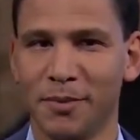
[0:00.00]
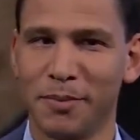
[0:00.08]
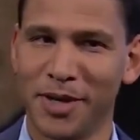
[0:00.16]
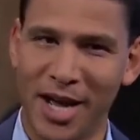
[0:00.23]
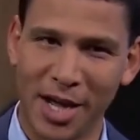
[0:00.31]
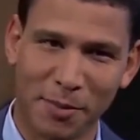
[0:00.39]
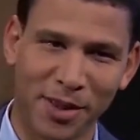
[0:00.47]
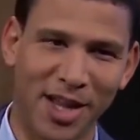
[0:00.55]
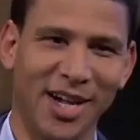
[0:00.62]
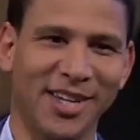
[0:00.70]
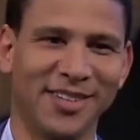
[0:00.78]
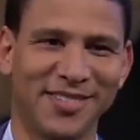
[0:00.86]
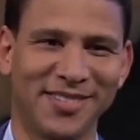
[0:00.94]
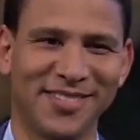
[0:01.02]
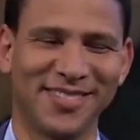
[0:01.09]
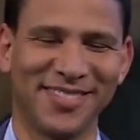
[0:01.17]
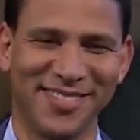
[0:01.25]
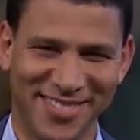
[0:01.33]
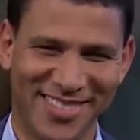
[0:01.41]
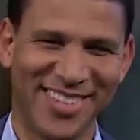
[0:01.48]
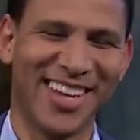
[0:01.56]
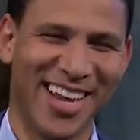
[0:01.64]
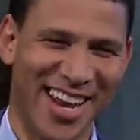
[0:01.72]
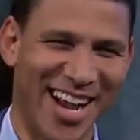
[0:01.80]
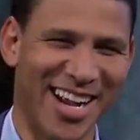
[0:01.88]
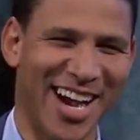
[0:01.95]
But I applied,
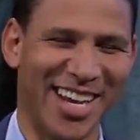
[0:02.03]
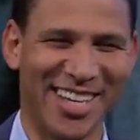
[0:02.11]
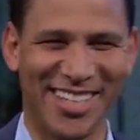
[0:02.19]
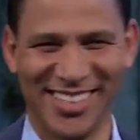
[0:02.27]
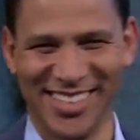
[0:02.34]
and I got in.